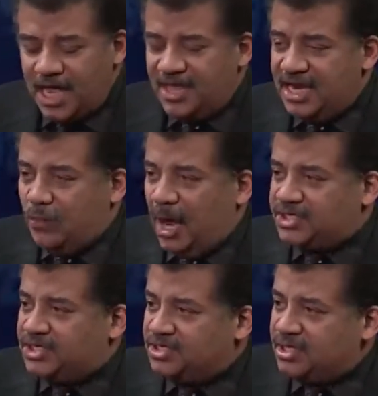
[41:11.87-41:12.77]
And then he
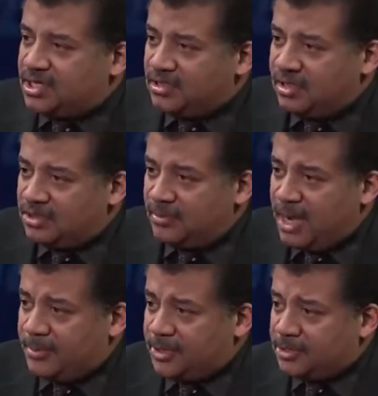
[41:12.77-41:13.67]
watches the
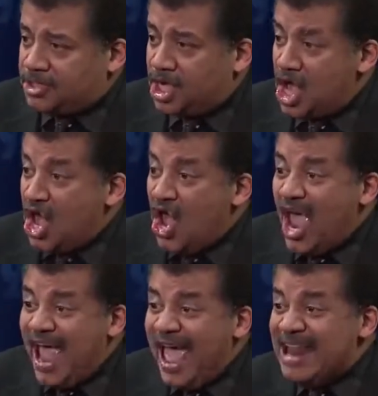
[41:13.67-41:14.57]
thermometers.
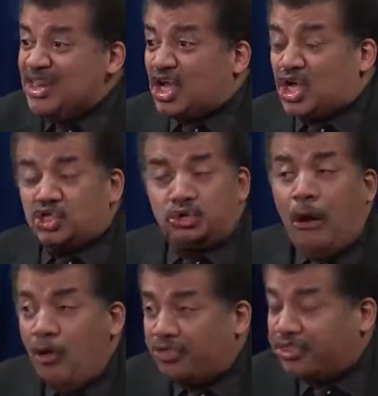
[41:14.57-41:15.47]
And the
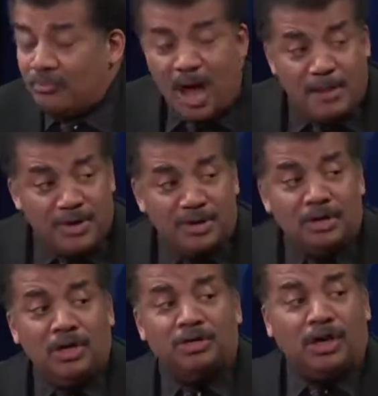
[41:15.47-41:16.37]
control
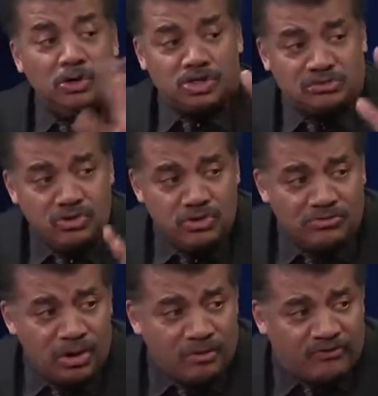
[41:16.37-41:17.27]
thermometer goes through
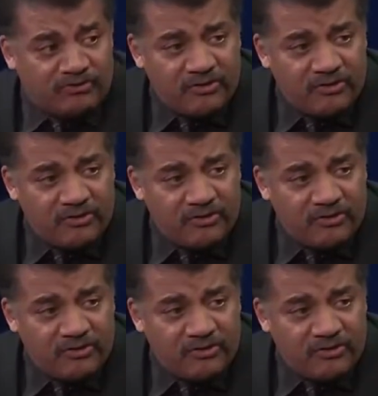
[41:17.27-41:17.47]
the roof.